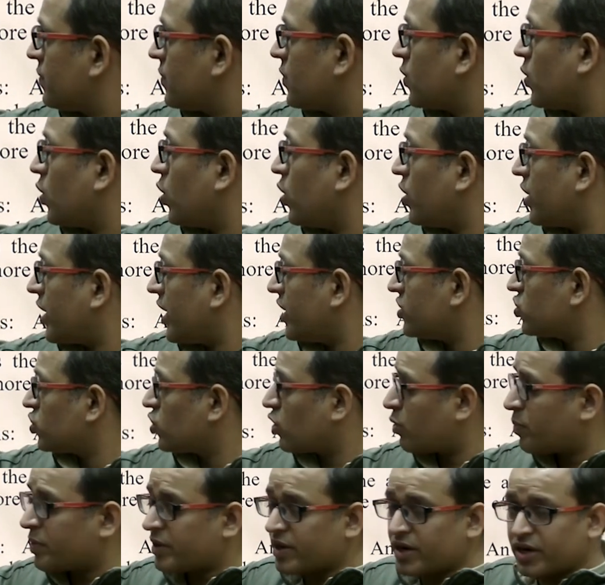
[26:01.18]
or
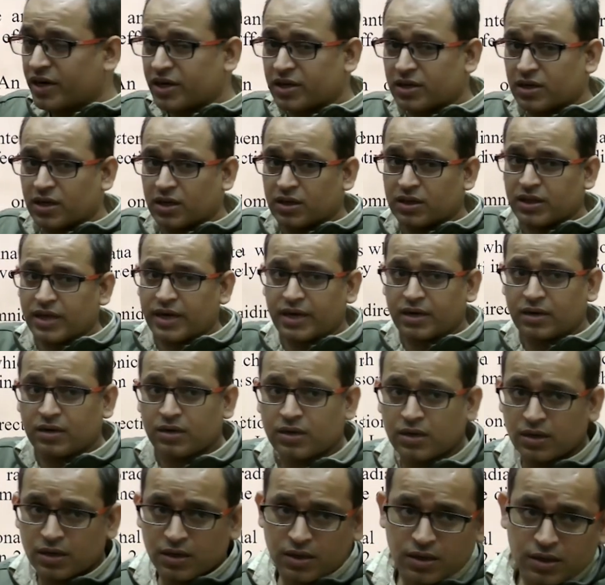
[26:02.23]
isotropic, then
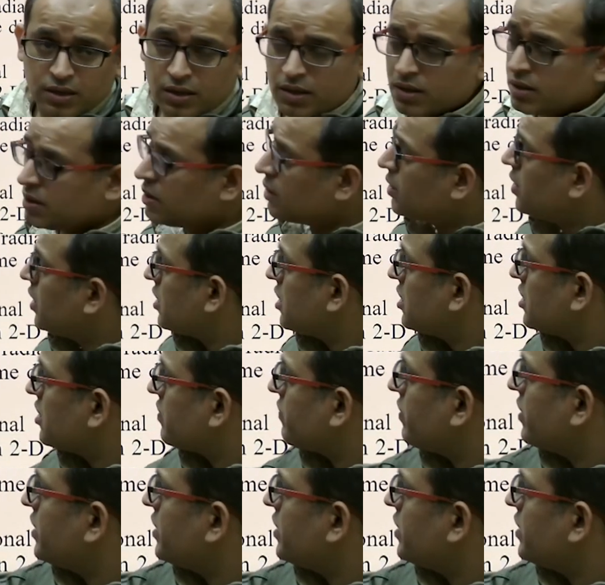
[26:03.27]
another one